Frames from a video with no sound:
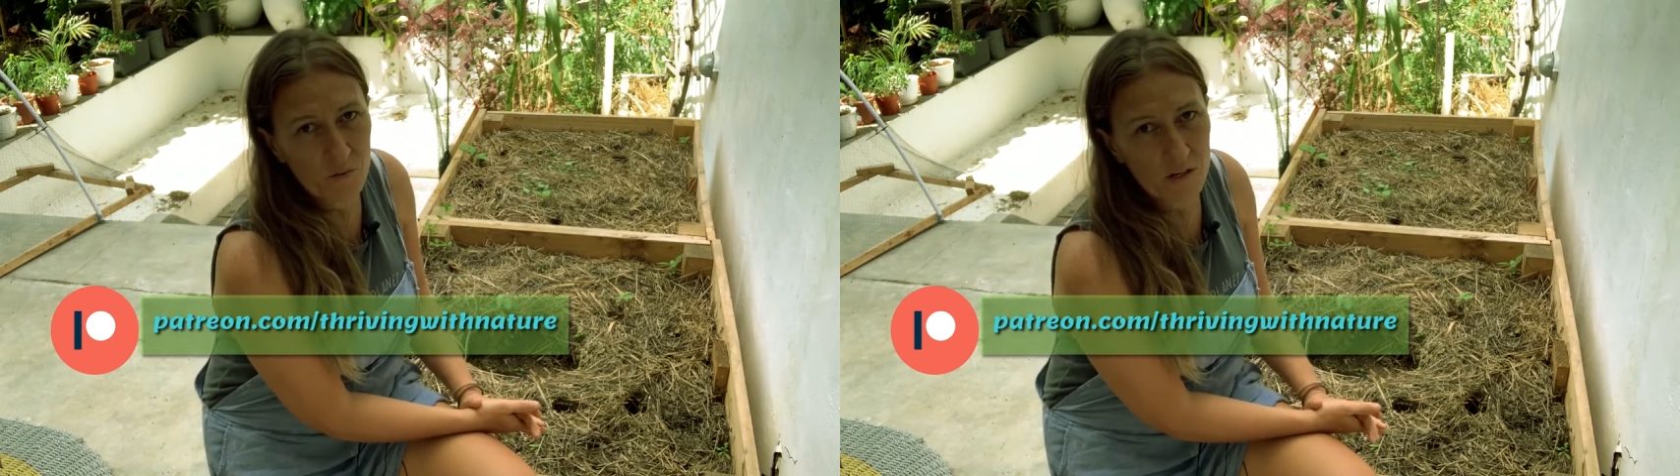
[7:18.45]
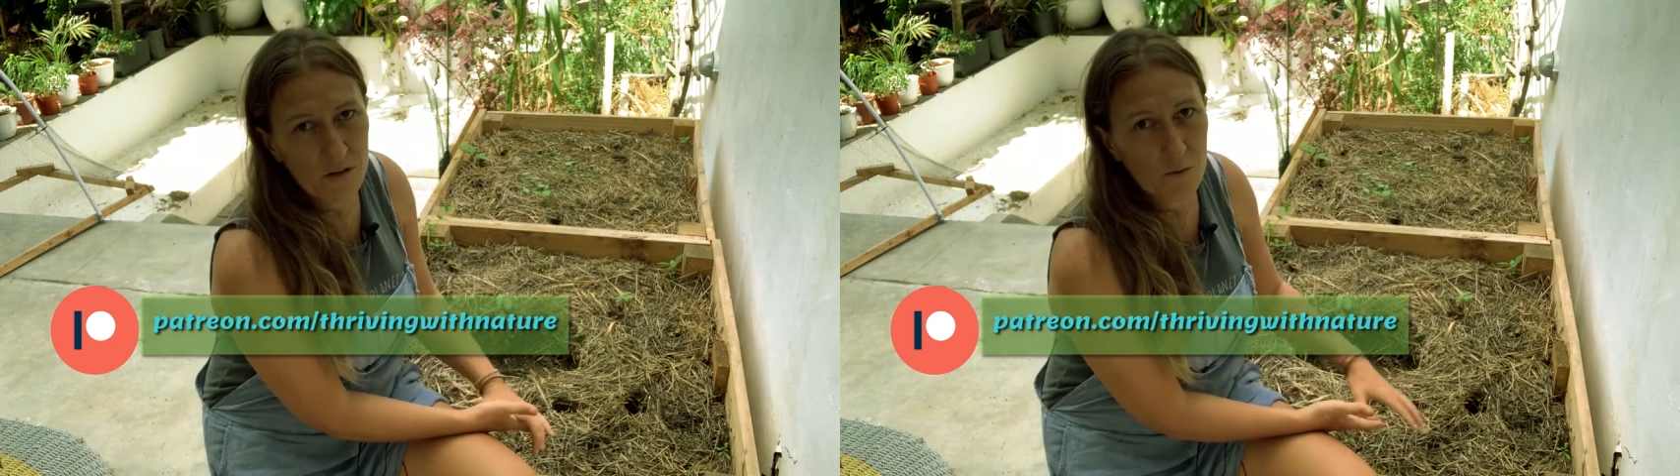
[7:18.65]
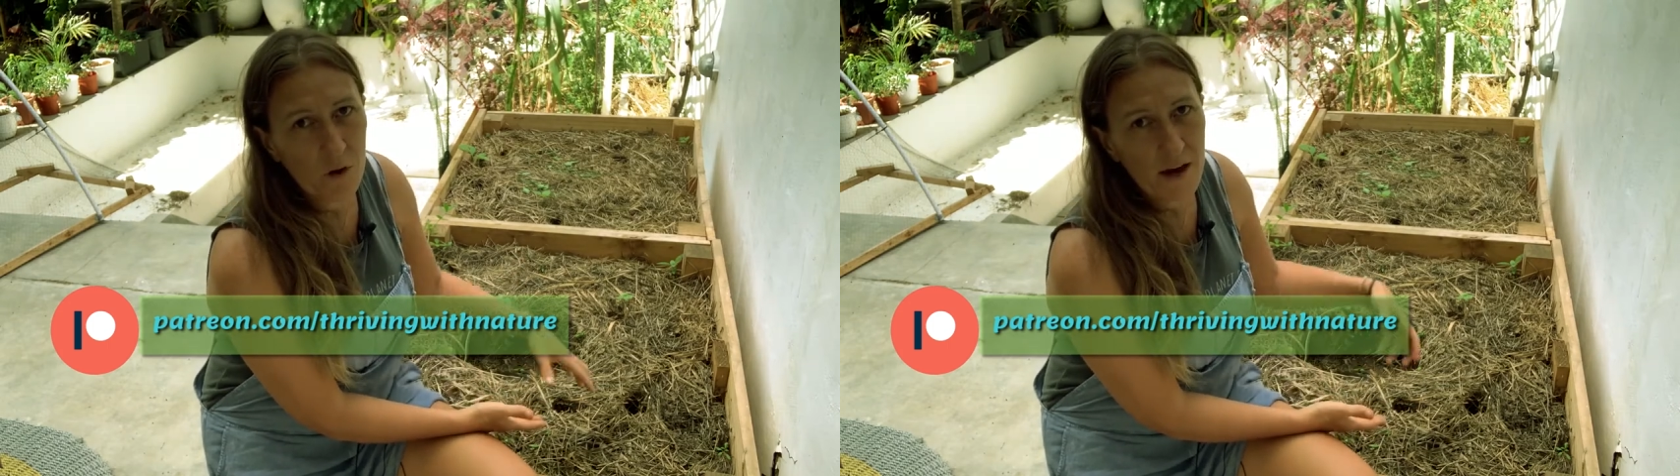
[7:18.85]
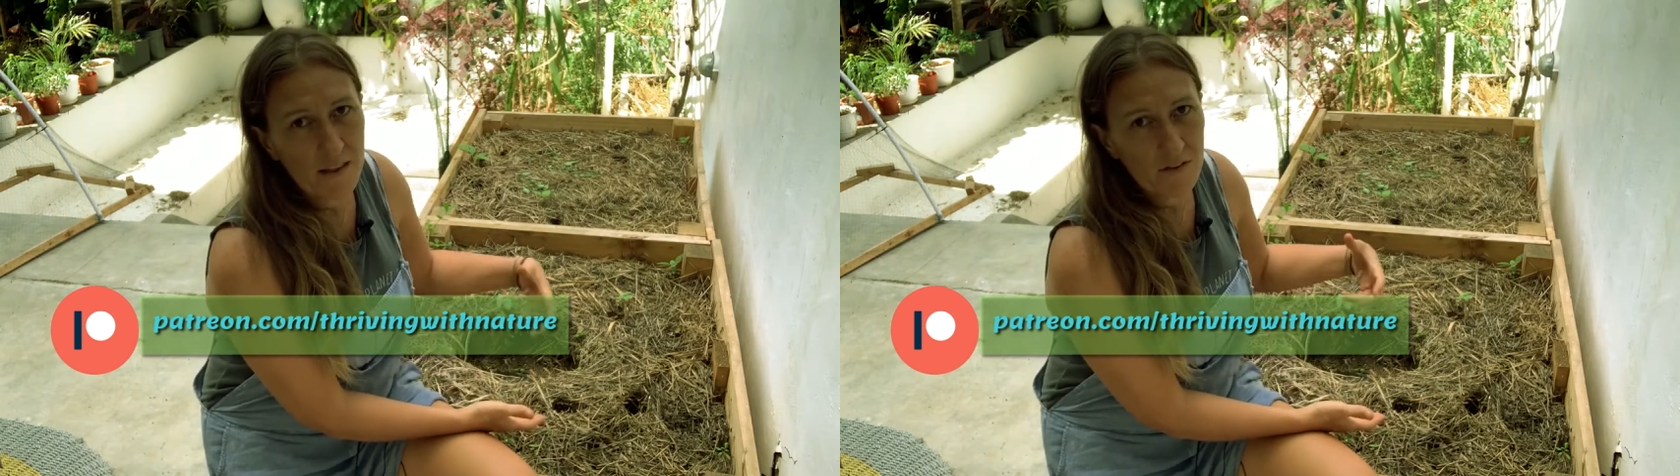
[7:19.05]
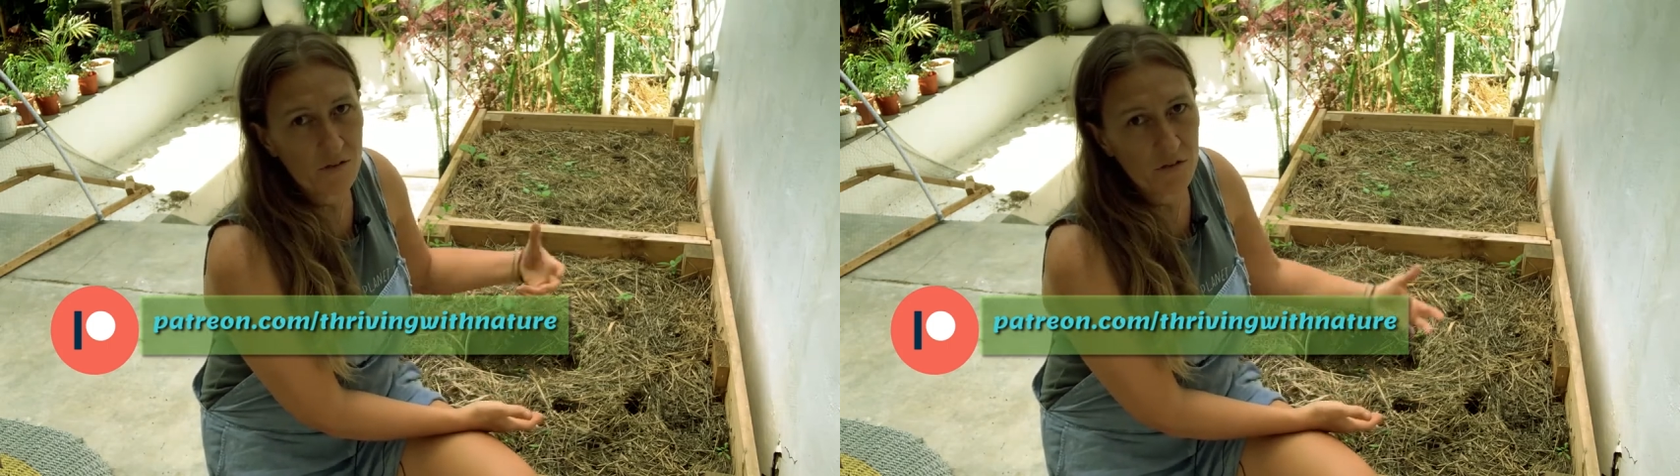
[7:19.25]
real,
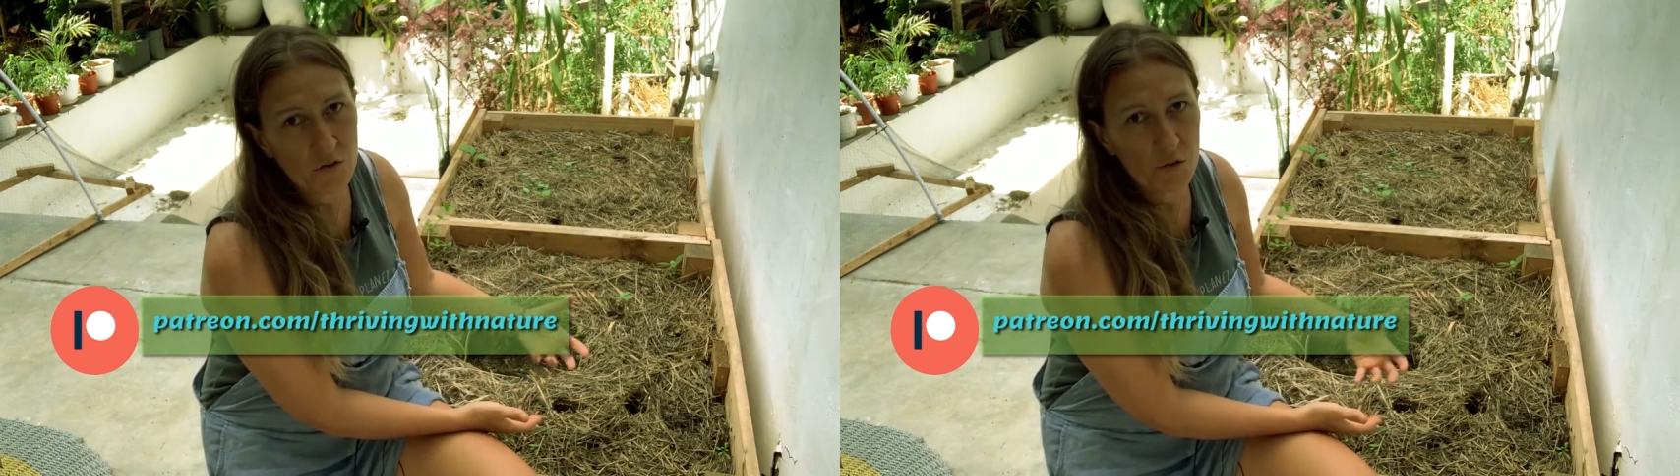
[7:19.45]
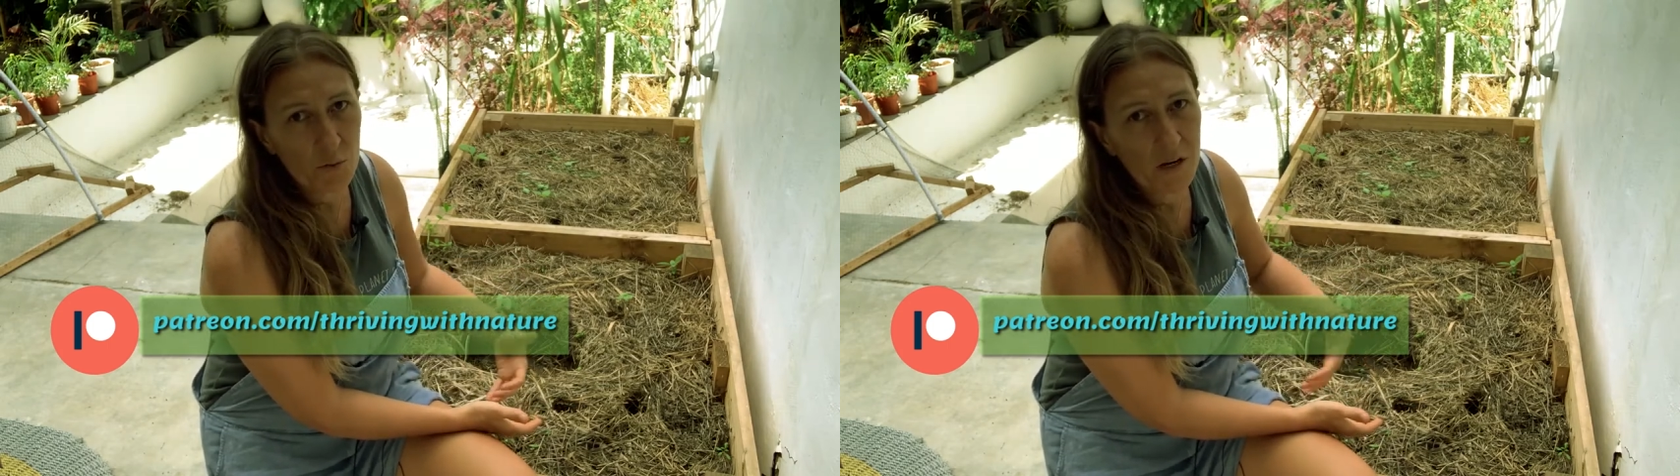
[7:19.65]
why this is true.